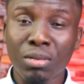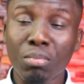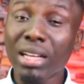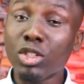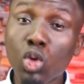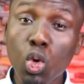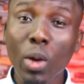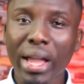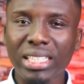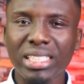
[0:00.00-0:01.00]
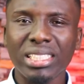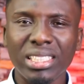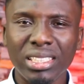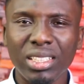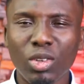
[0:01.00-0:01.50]
but no works,
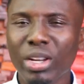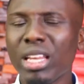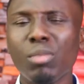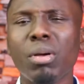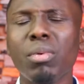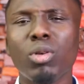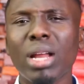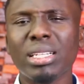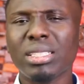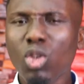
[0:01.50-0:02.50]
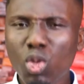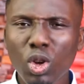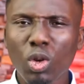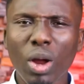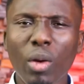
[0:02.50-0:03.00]
or anybody could have say
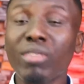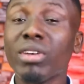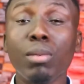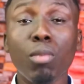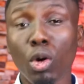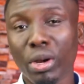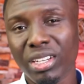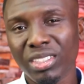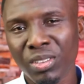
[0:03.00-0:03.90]
very boring.